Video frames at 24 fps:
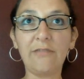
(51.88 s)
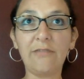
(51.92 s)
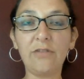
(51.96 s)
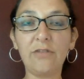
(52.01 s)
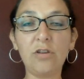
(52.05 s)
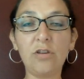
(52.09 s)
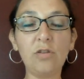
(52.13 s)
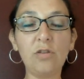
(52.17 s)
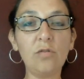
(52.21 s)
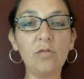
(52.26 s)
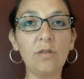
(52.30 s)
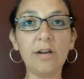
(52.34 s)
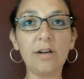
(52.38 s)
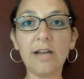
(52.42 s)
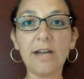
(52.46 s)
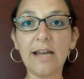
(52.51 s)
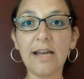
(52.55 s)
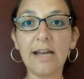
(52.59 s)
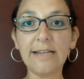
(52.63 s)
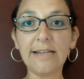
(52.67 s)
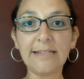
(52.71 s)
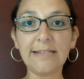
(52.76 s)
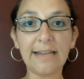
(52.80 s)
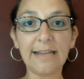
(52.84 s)
you are
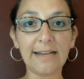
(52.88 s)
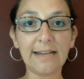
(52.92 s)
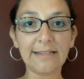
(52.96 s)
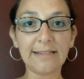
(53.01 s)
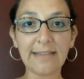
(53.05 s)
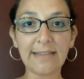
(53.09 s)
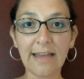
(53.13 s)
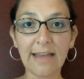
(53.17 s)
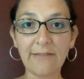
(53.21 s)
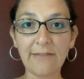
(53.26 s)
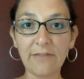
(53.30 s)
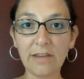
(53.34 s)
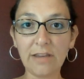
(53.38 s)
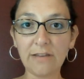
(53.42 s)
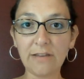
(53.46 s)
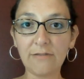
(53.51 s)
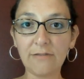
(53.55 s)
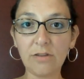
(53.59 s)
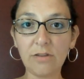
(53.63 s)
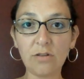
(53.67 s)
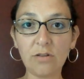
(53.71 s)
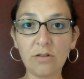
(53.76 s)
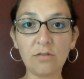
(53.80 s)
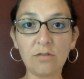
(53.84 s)
not tech savvy,
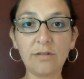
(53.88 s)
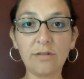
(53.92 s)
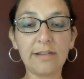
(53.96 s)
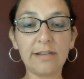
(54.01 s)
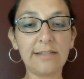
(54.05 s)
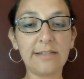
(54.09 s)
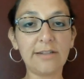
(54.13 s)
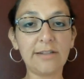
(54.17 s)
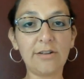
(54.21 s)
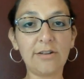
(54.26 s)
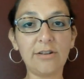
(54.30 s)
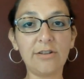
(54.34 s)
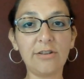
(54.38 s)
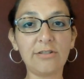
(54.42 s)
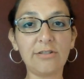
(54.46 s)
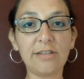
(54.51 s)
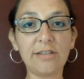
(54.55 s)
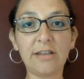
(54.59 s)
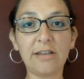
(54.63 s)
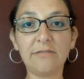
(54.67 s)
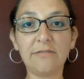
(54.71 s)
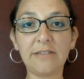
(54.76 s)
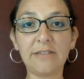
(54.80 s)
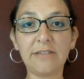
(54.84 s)
if you don't consider
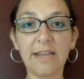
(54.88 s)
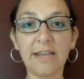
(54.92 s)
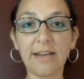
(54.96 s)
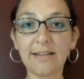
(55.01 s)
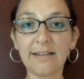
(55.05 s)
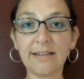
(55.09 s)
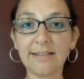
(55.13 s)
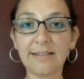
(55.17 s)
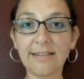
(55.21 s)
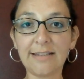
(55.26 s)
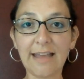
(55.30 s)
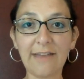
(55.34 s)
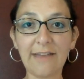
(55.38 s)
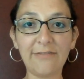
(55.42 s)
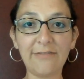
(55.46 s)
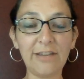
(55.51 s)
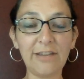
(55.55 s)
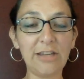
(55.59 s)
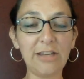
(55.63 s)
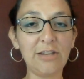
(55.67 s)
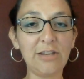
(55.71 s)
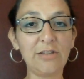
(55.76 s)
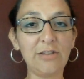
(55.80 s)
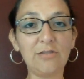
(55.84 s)
yourself tech
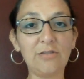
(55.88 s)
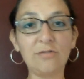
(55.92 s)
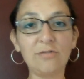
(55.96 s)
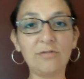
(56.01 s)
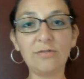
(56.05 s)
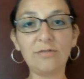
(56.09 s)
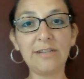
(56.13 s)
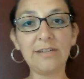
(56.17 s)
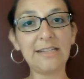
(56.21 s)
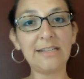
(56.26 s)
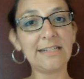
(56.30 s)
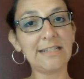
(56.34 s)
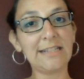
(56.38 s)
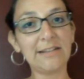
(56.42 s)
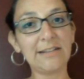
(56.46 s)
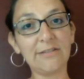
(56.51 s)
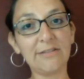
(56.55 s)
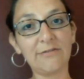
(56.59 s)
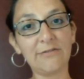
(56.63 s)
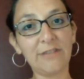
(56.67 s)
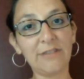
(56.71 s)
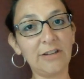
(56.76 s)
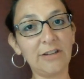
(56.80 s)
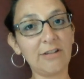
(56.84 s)
savvy, you need
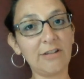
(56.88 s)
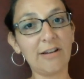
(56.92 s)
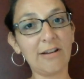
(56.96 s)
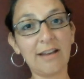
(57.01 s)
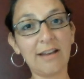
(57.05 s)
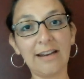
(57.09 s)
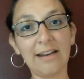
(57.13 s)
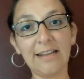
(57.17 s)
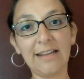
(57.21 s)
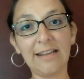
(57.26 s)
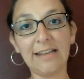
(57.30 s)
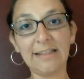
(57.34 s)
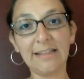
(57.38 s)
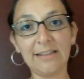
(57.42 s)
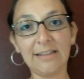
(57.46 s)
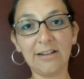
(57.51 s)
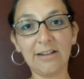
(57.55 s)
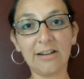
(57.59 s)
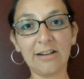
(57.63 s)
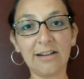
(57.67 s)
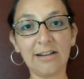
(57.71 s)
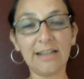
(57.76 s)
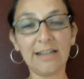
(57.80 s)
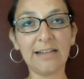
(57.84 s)
to figure out how to get
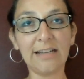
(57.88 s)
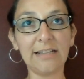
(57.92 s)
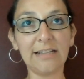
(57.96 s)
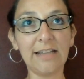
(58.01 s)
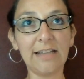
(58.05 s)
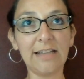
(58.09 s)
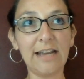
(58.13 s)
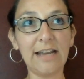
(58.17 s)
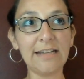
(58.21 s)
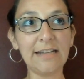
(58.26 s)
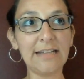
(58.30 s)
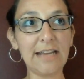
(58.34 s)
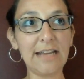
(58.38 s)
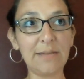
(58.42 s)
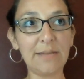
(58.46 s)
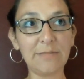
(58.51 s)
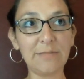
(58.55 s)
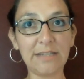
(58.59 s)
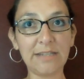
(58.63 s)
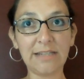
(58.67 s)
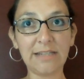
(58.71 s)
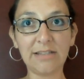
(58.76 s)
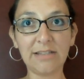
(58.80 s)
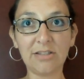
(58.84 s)
there. And a lot of
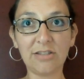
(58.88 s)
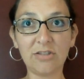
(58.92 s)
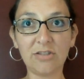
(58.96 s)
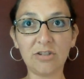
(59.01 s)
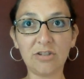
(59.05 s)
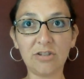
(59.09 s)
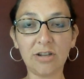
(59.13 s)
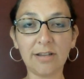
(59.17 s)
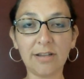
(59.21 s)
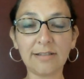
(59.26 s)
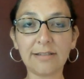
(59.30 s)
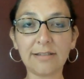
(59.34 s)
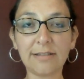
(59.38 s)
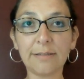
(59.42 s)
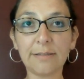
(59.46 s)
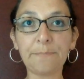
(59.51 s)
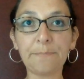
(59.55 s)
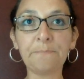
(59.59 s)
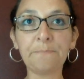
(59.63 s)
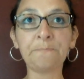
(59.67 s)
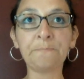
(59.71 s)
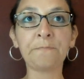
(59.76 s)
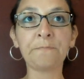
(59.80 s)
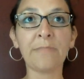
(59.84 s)
times it's just
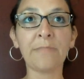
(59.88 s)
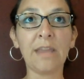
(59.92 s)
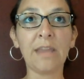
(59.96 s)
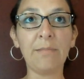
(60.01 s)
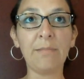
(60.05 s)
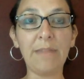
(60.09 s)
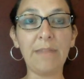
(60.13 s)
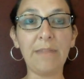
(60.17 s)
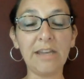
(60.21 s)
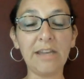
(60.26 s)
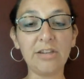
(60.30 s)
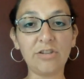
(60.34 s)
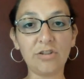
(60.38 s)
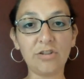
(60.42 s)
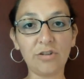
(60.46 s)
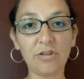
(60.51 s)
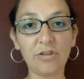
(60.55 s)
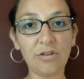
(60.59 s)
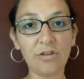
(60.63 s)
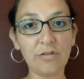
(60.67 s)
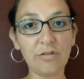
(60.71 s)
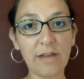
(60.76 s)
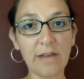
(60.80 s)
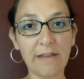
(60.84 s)
making
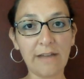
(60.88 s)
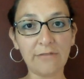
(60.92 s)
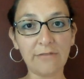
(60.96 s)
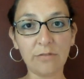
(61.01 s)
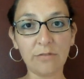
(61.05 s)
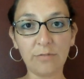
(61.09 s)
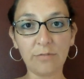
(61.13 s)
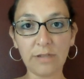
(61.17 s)
sure you have the